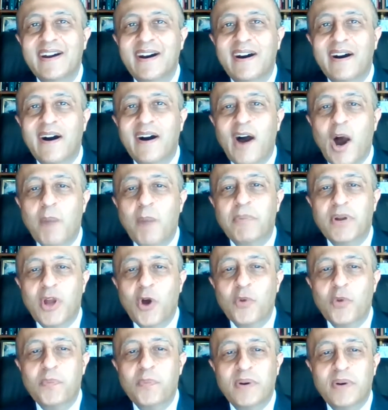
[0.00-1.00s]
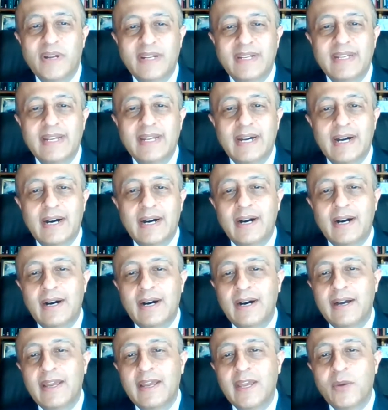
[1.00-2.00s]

uh, up and open, uh,